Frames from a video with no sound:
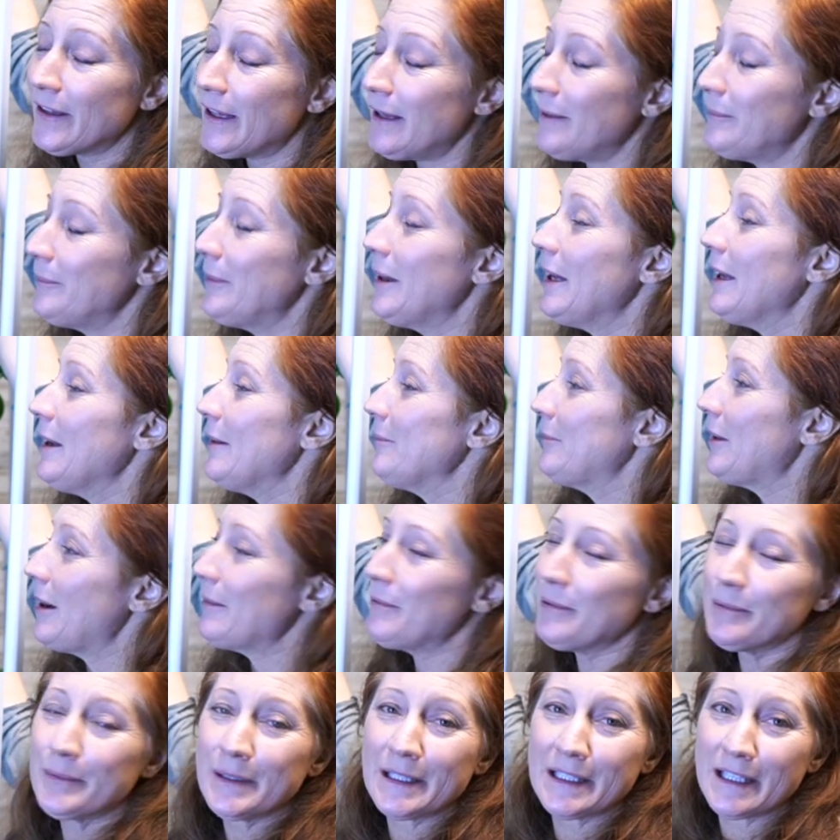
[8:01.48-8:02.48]
them.
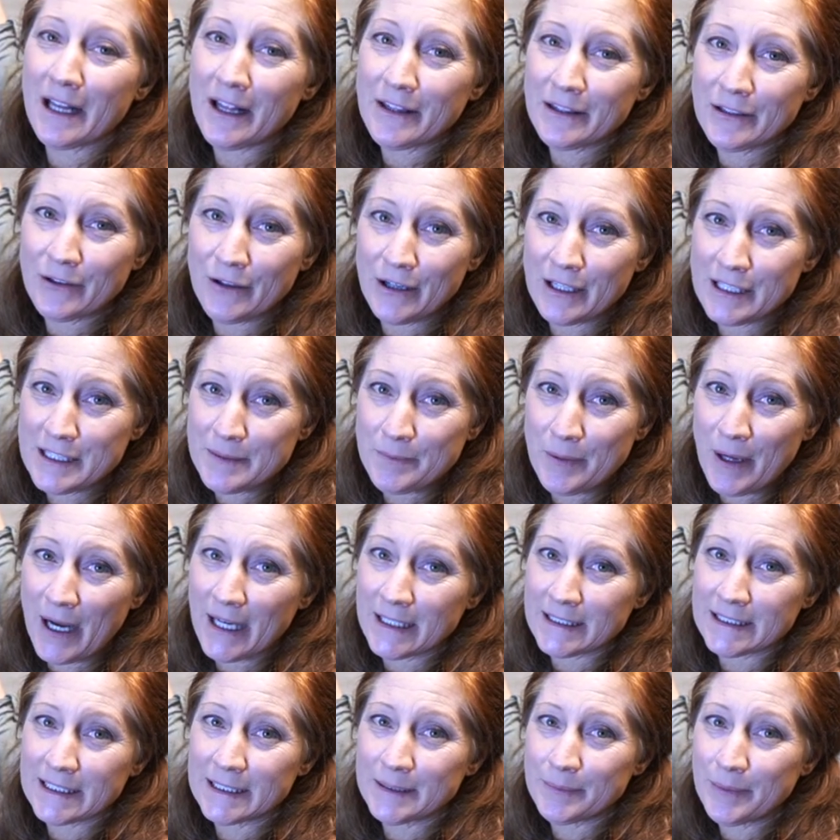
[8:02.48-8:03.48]
Probably not the greatest
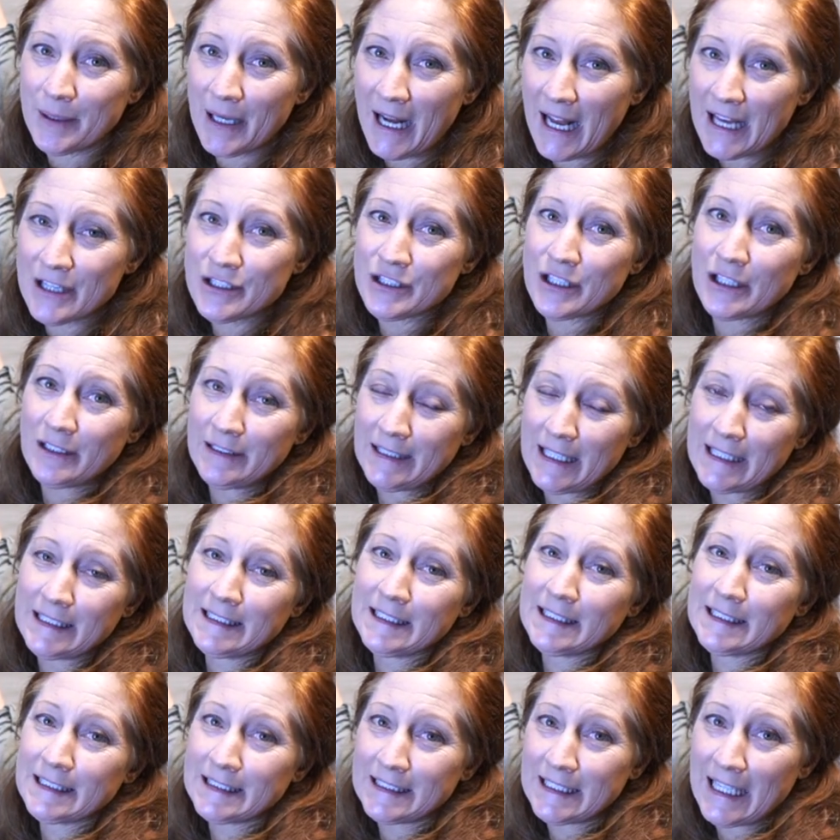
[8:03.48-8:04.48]
practice, but I share that
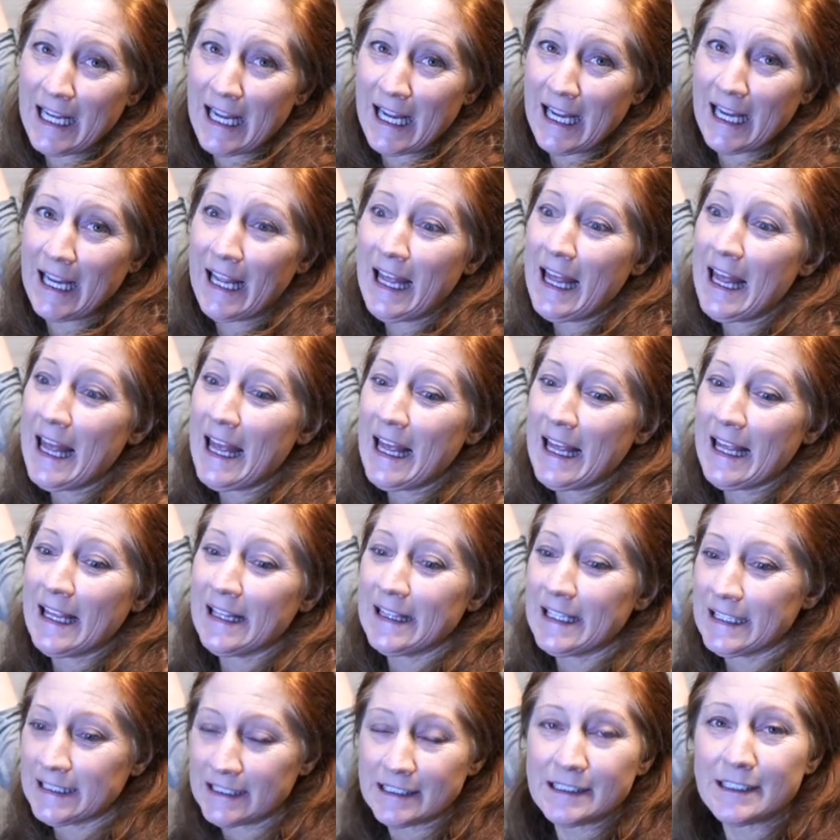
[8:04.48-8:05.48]
to say
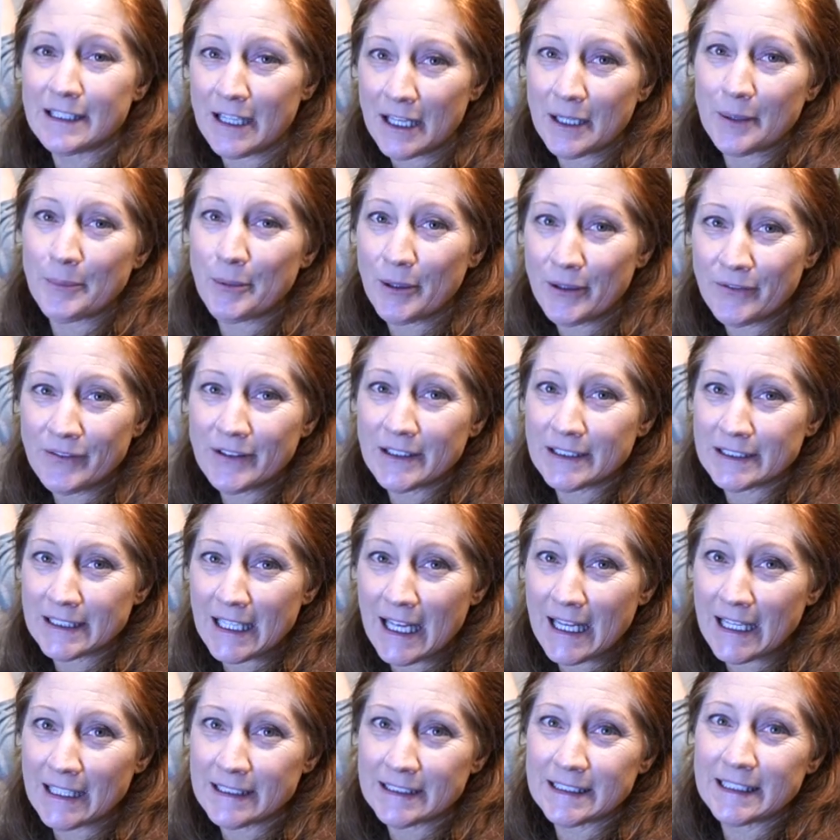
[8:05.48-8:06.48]
this is not a perfect
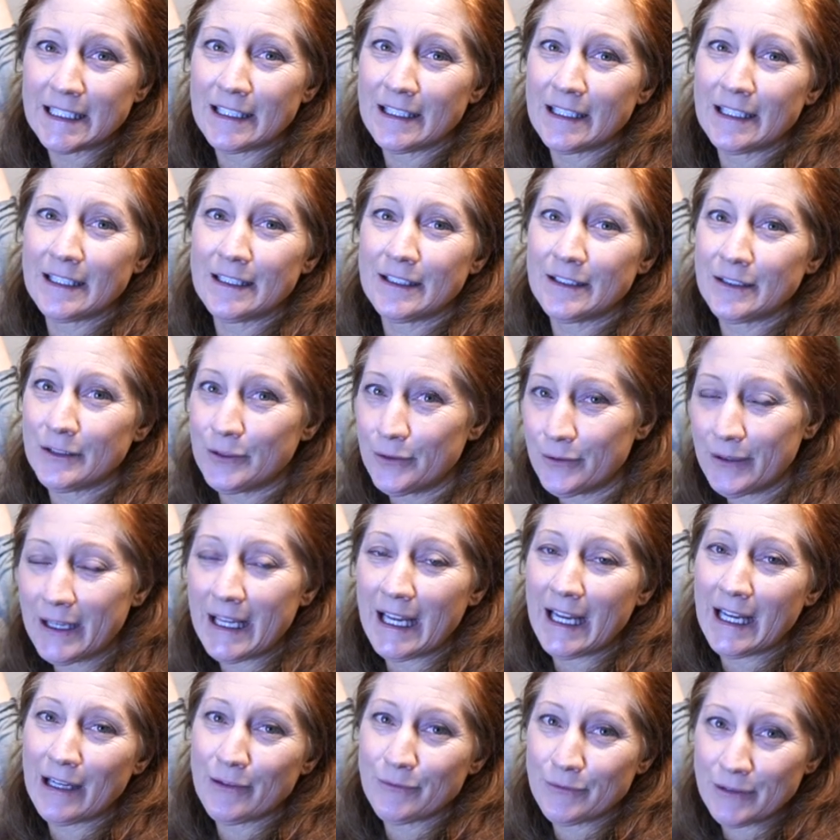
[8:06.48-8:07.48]
science. You
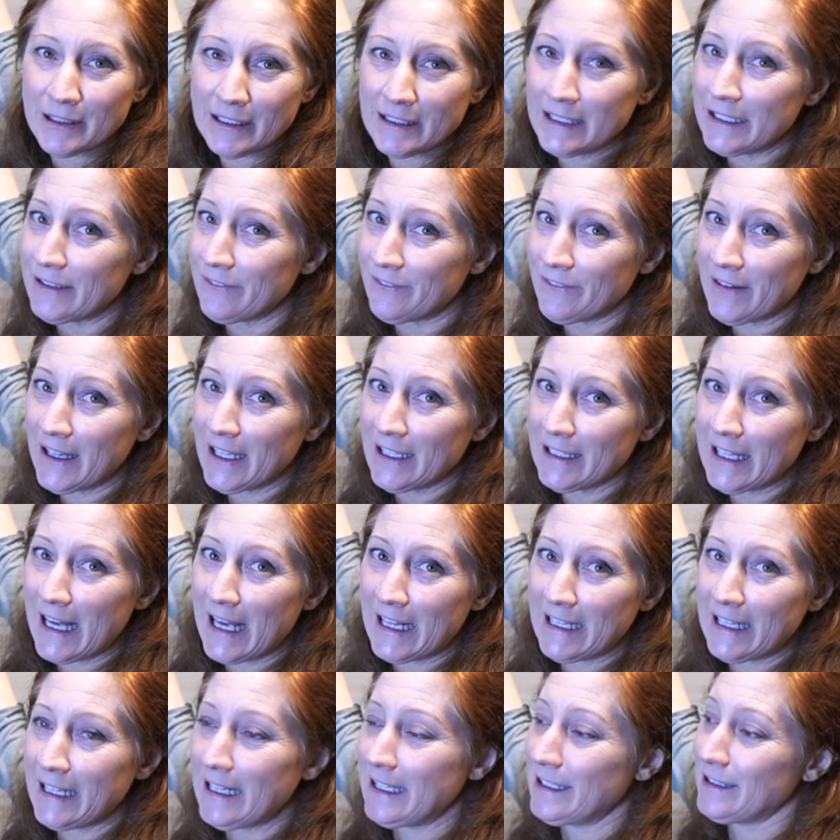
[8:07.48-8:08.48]
can't really fail
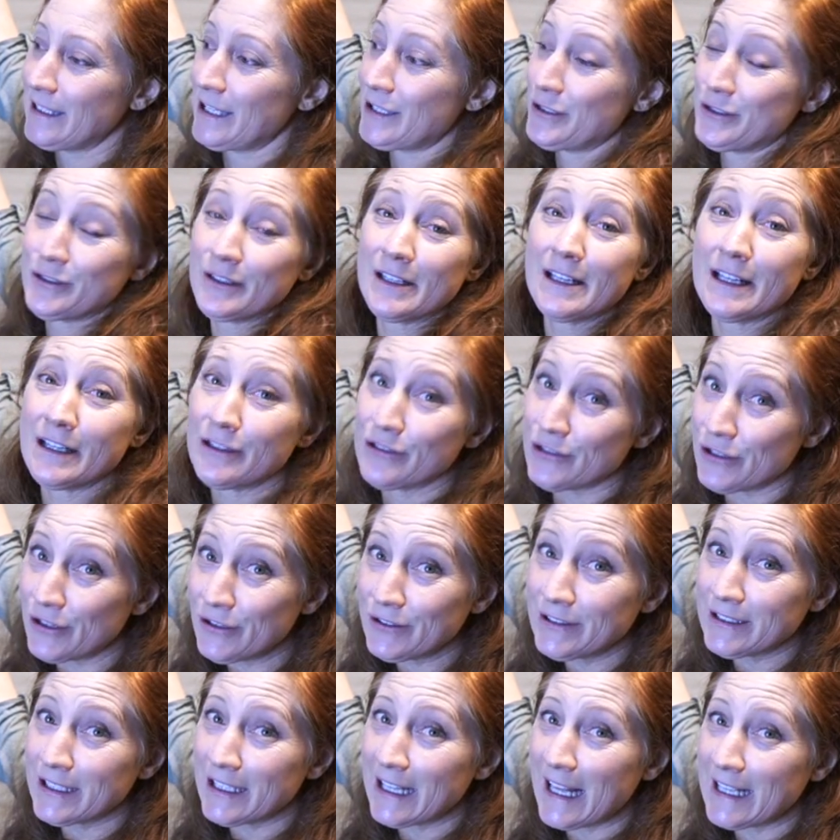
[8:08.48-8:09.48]
at it unless you didn't
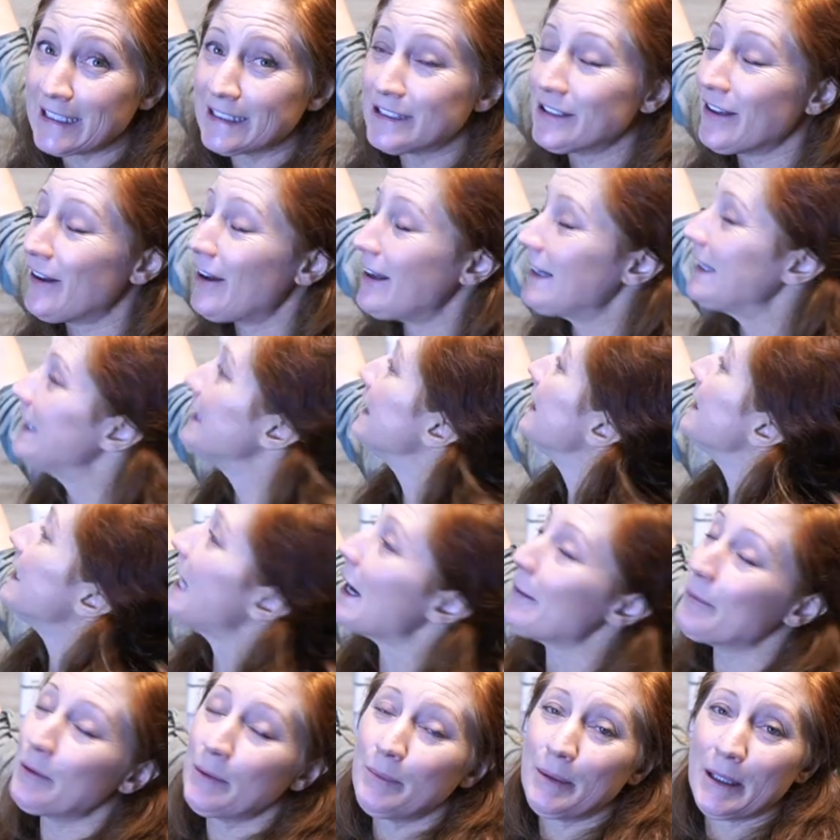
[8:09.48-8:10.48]
turn the lights on and then
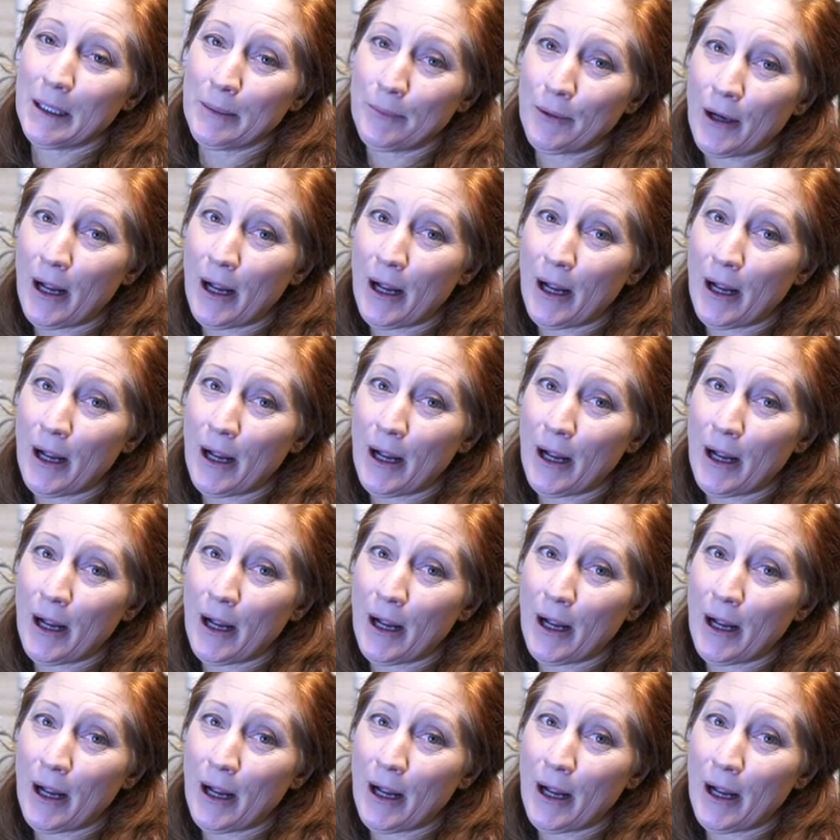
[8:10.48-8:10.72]
that would be a